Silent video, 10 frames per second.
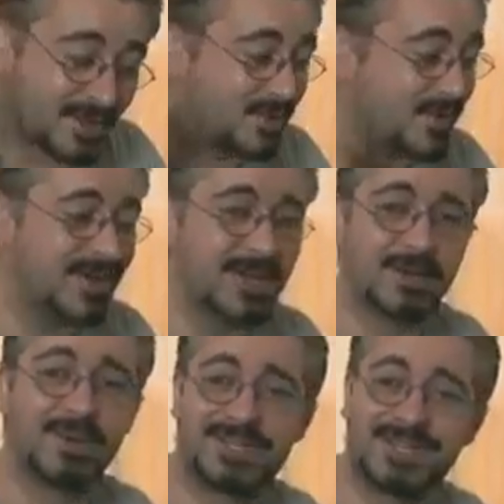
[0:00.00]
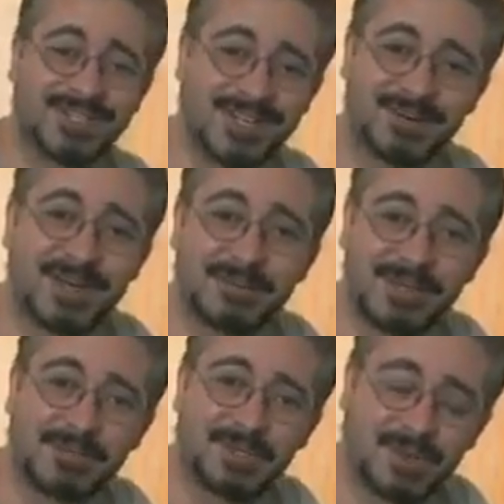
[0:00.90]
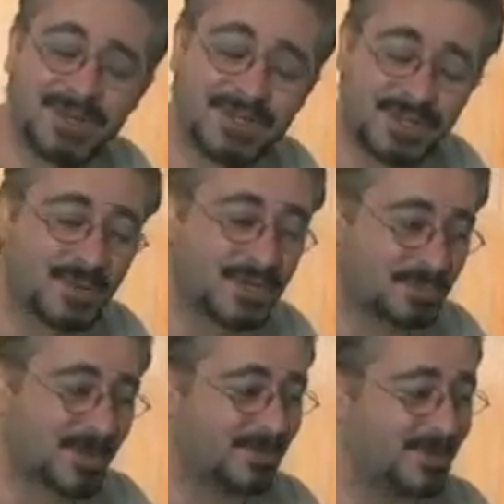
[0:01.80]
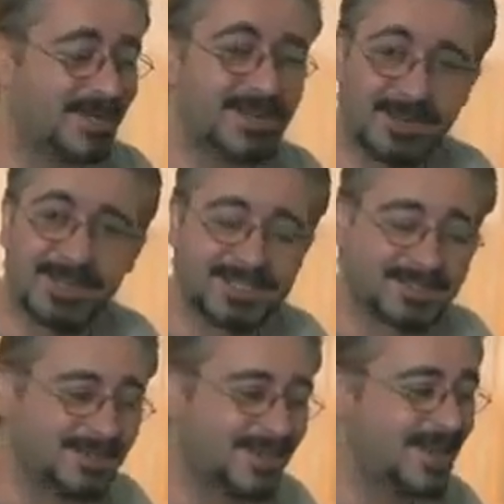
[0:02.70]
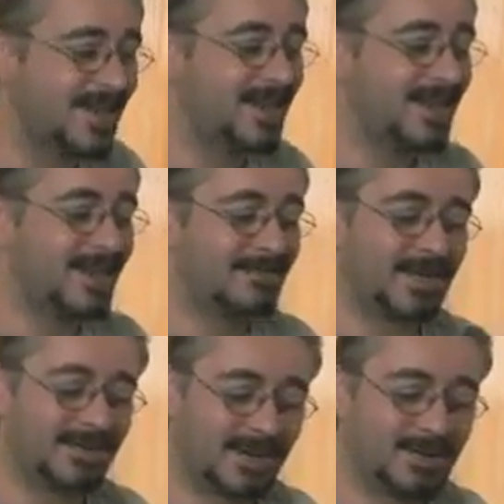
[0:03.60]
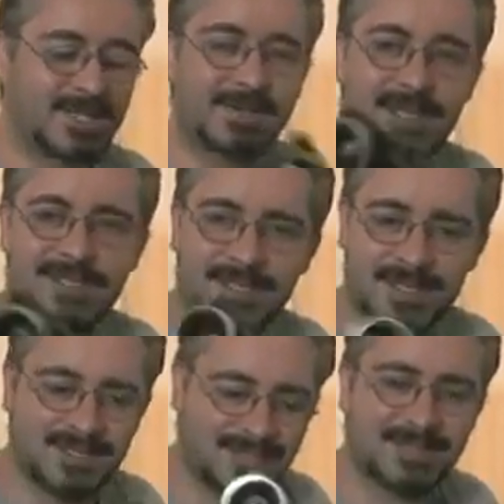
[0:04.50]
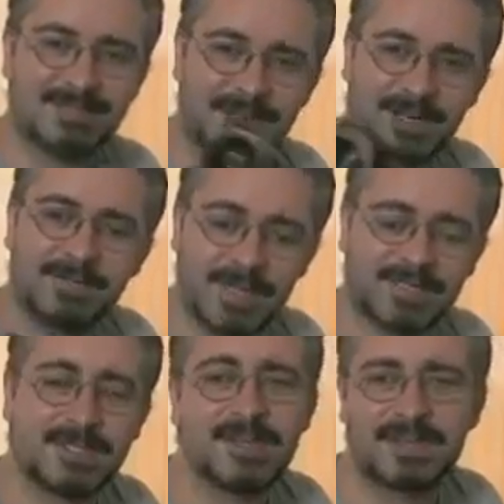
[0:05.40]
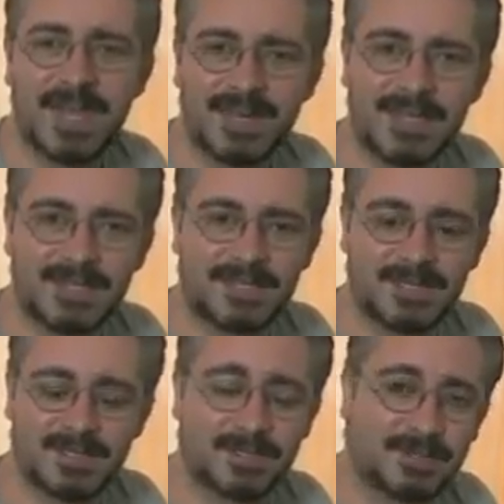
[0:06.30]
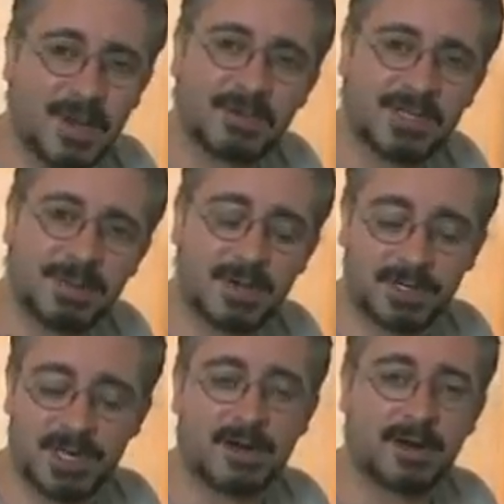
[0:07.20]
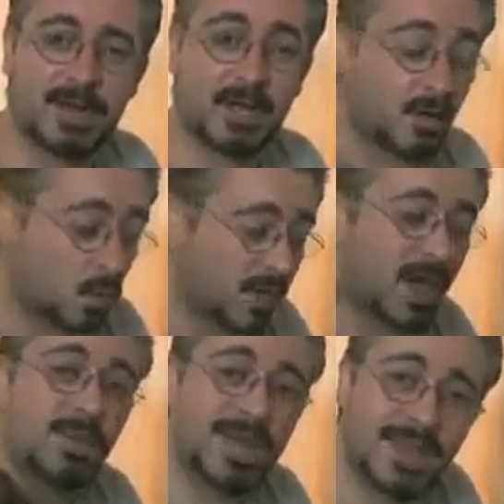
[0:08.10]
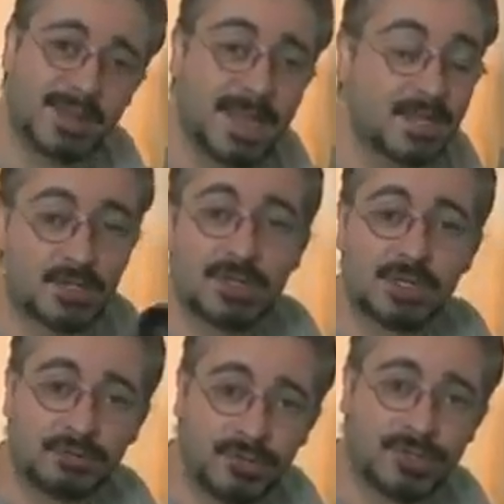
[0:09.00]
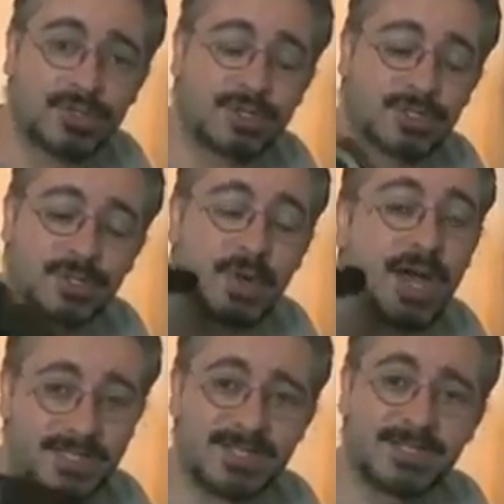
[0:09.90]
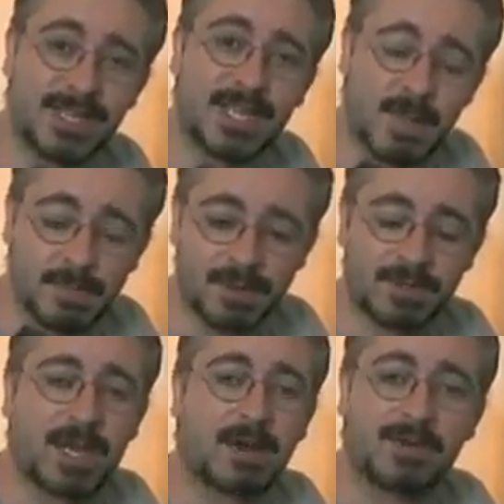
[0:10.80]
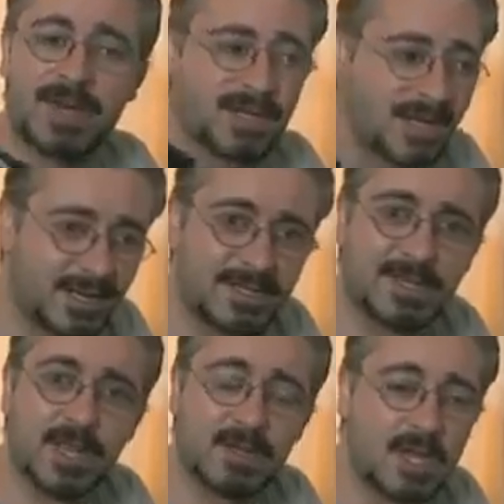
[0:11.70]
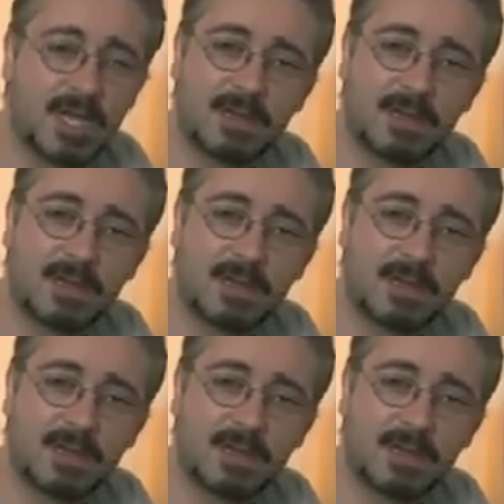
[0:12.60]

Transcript: they were, which is an incredible demonstration to watch, by the way. I'll link to it. But it also means it's you know, it's not that easy just to throw in your pocket and carry it around. When I went out and about shooting the footage you just saw, I did stick it in my pocket and carry it around, and I did so